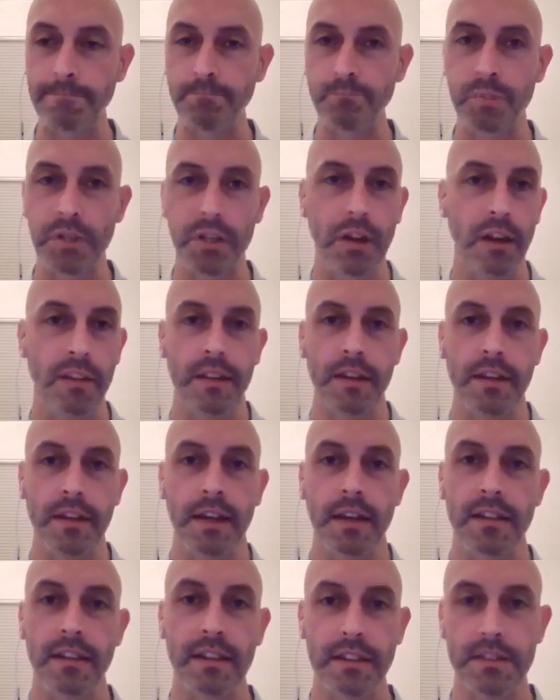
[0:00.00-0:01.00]
But no, I think
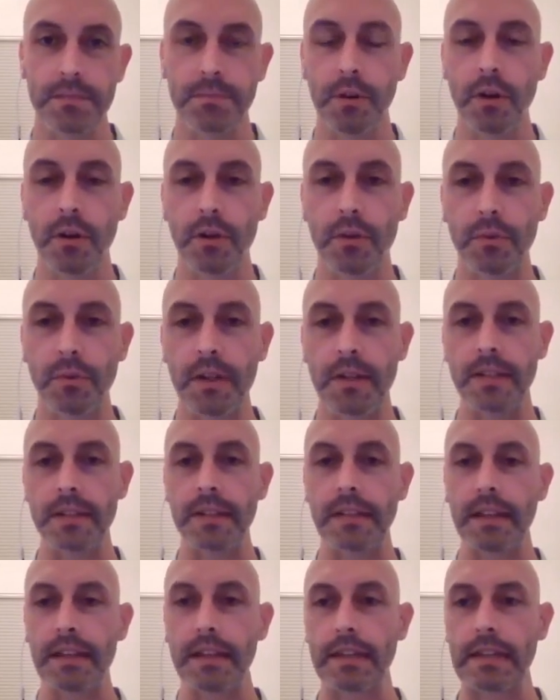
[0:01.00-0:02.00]
it's both,
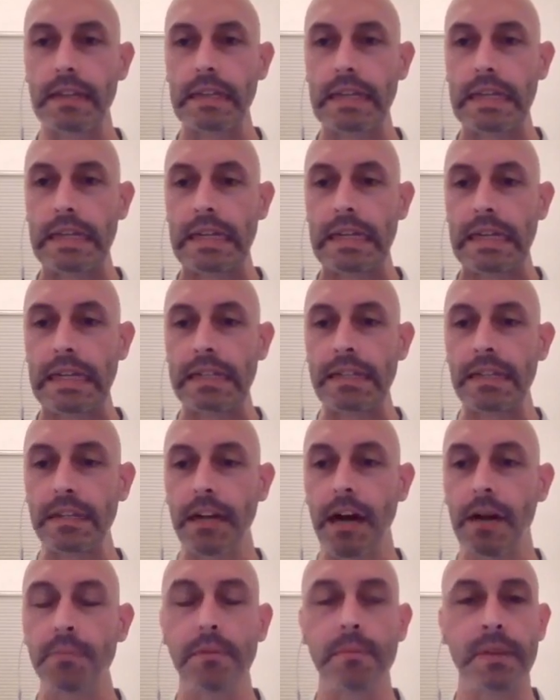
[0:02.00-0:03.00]
right? They
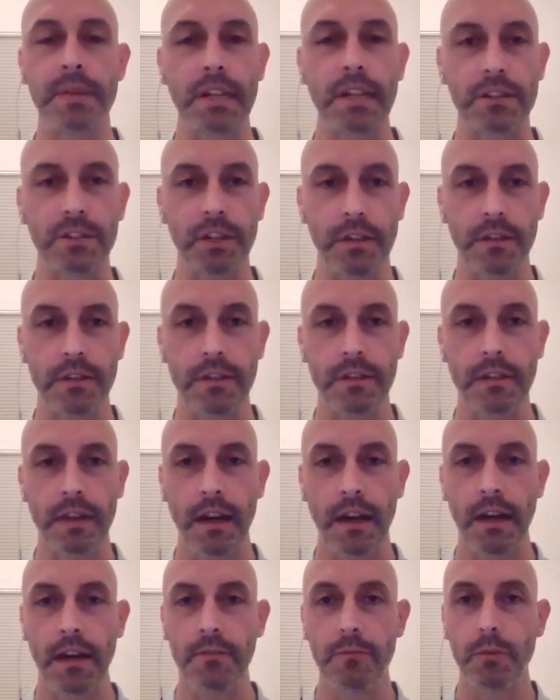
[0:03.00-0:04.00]
complement each other.
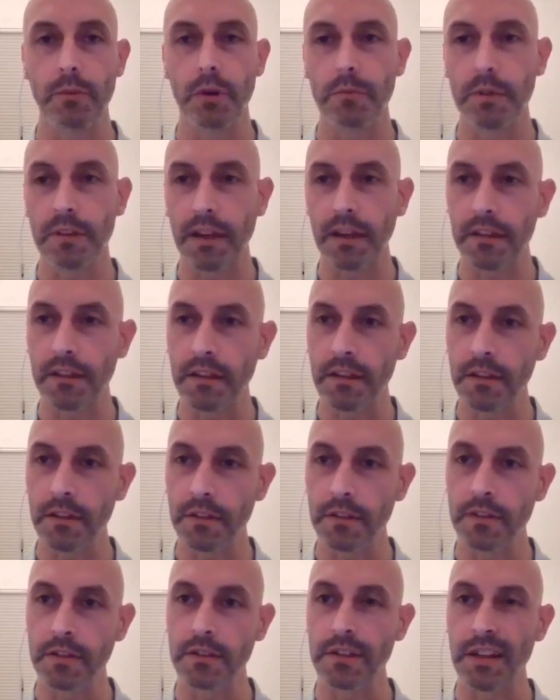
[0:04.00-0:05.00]
One without the
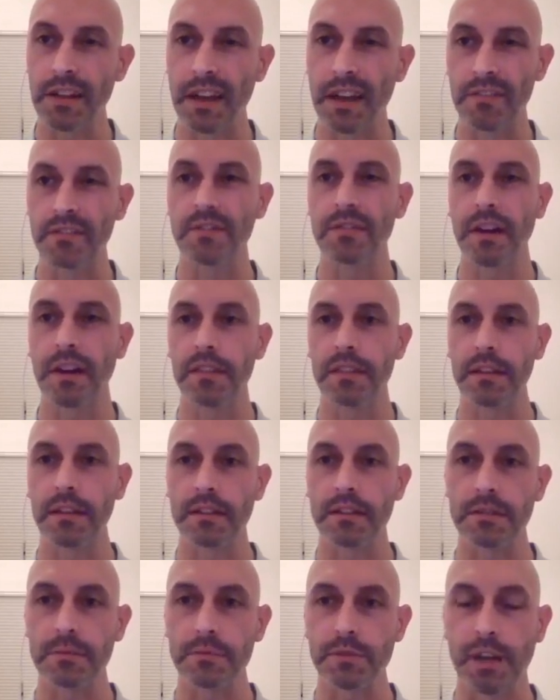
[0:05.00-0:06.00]
other, you're going to have, I
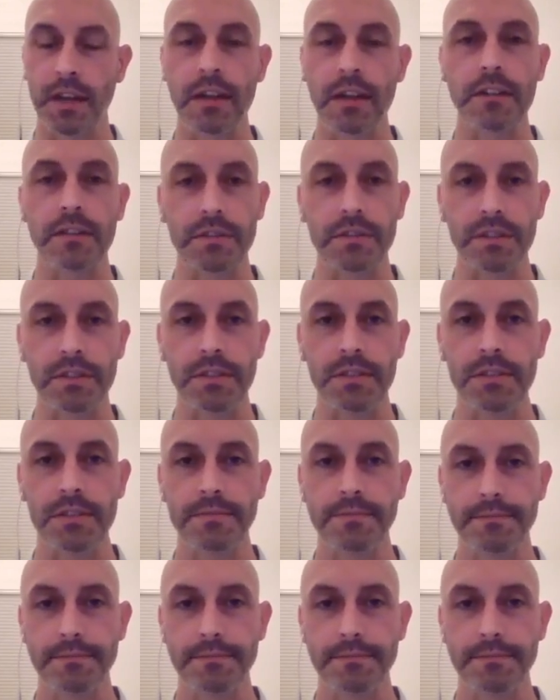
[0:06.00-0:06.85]
think, some challenges.